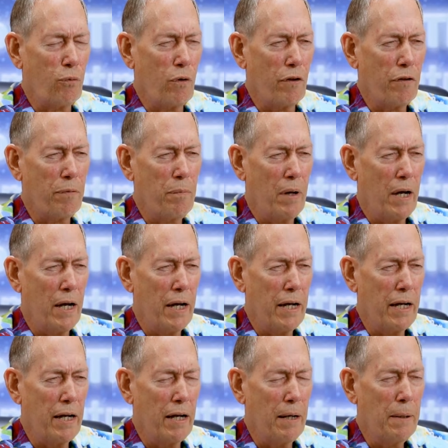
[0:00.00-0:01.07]
with
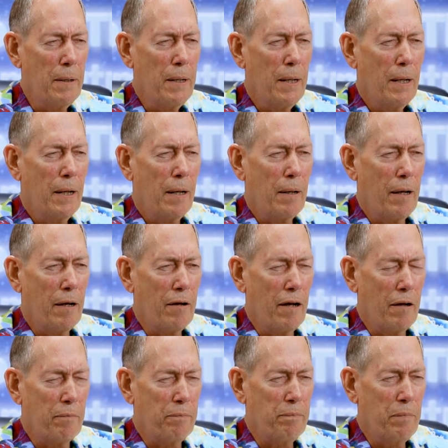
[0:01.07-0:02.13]
my
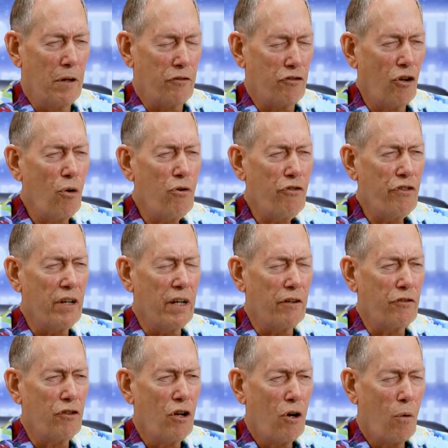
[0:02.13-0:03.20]

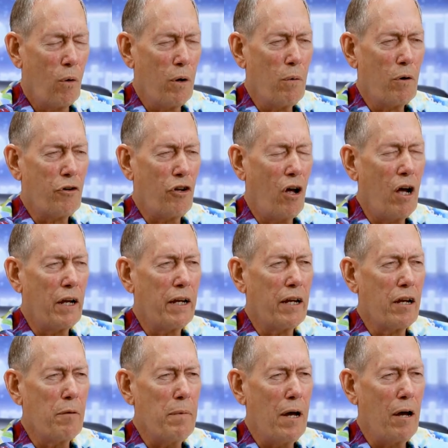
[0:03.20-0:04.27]
associates, we were
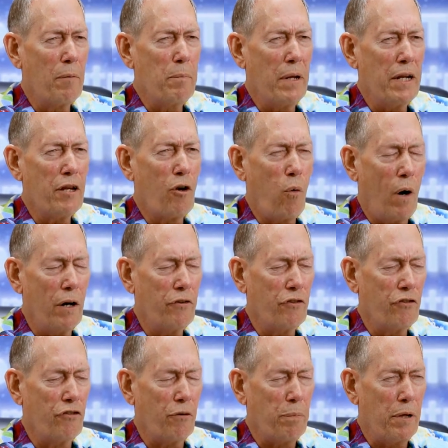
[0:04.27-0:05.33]
talking about many
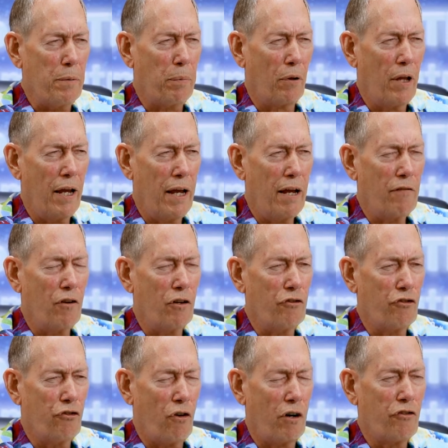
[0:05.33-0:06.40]
questions that people have on
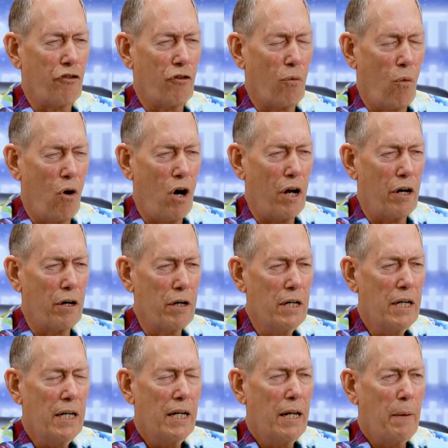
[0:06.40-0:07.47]
structured water,
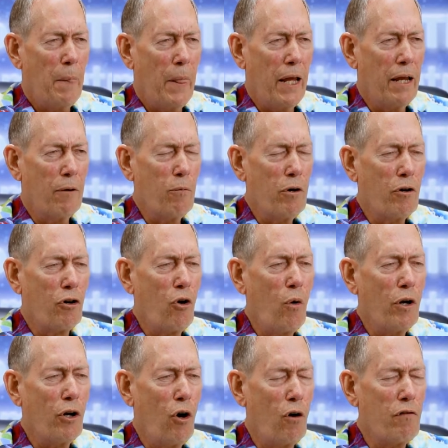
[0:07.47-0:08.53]
and we were
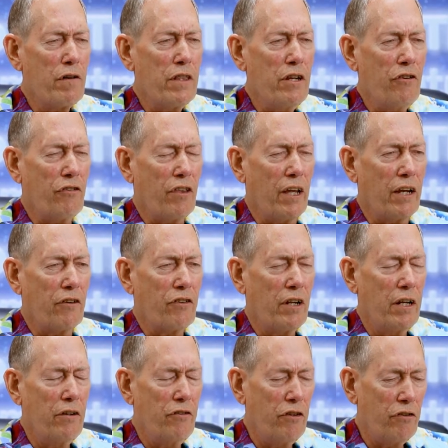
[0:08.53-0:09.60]
going over these things,
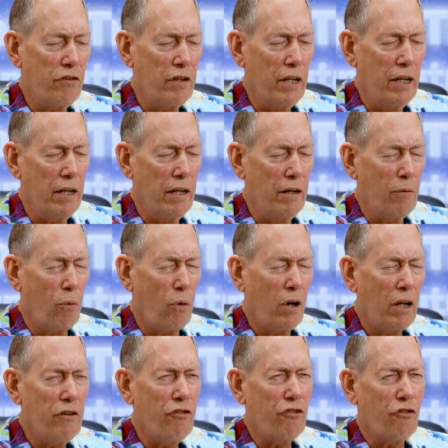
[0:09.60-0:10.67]
and it
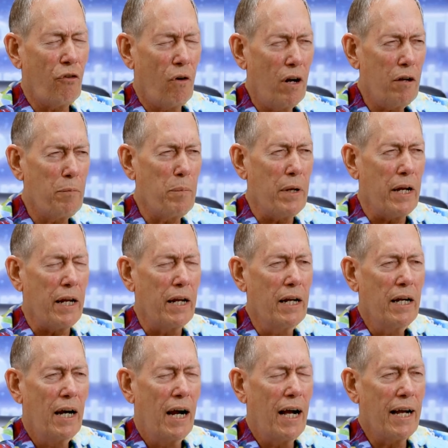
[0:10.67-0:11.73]
really struck me
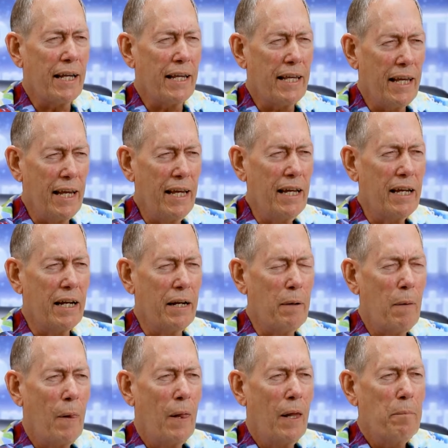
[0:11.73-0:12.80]
again
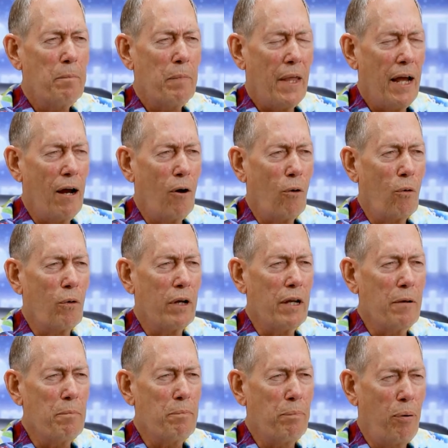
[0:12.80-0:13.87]
how
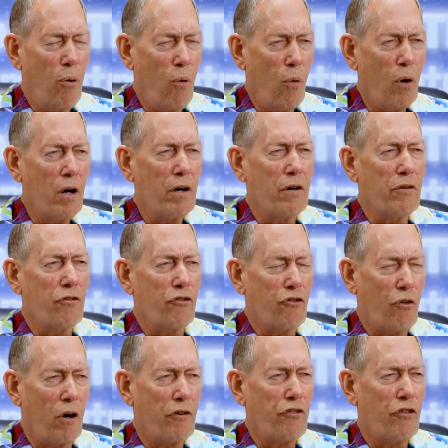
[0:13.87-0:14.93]
important
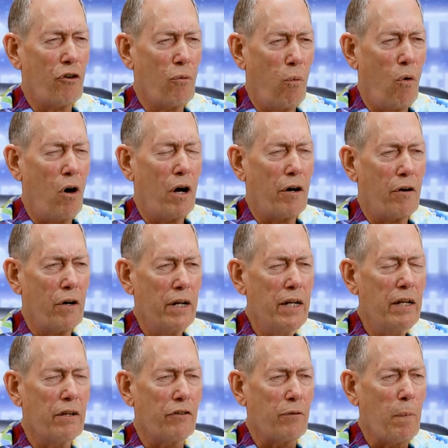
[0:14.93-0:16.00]
structured water
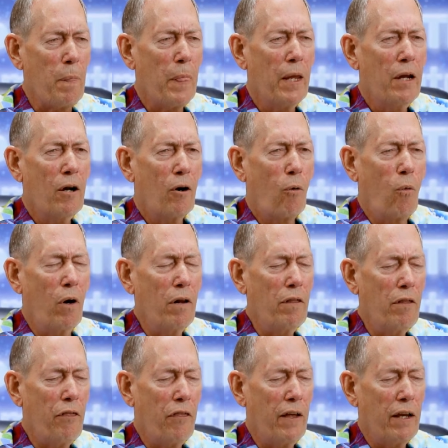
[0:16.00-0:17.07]
is. One of
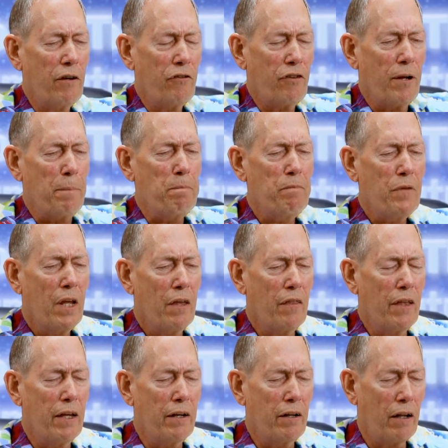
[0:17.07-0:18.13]
the things that
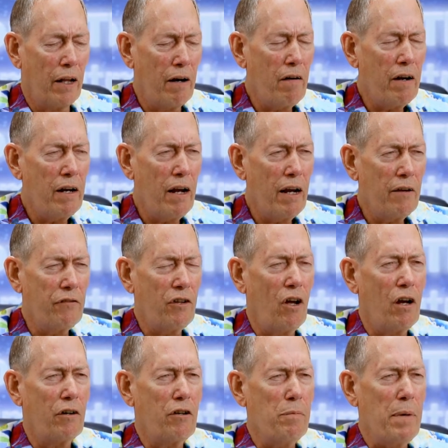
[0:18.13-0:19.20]
Larry and I have
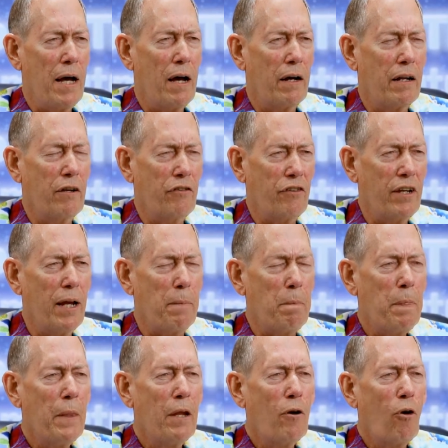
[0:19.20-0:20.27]
talked about is
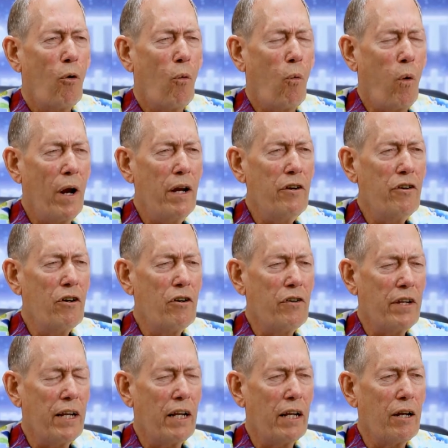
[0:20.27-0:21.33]
that when you're
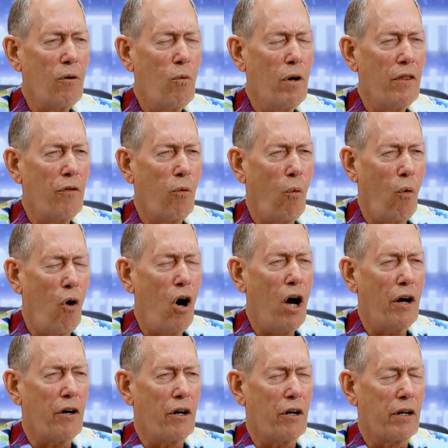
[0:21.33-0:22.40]
dealing with
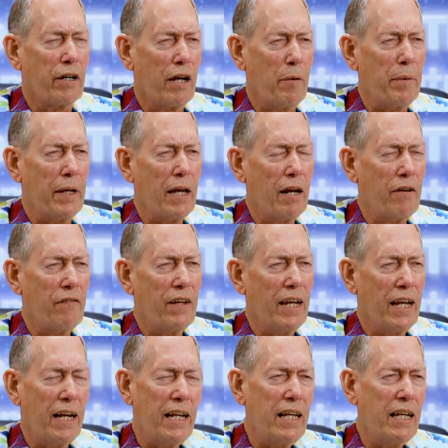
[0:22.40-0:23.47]
water coming out of
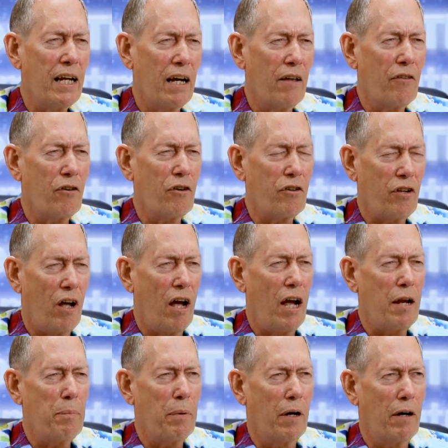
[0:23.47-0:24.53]
any other
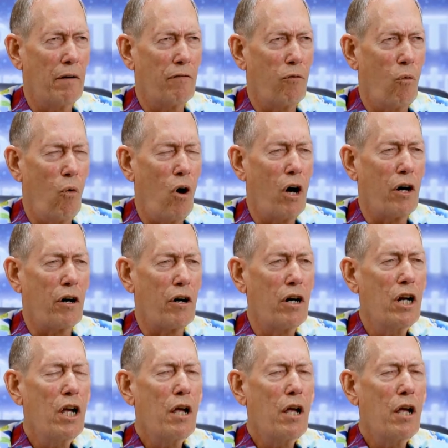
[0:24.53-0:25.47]
type of water